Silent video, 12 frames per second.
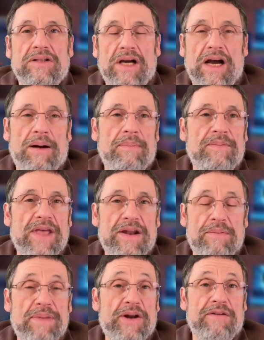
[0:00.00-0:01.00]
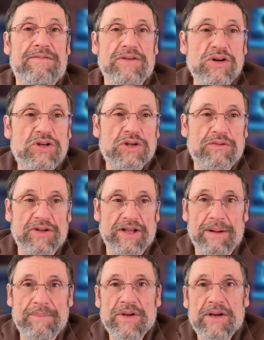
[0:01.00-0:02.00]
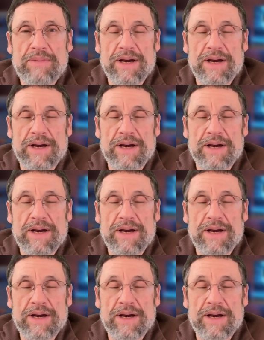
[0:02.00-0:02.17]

and a better future for them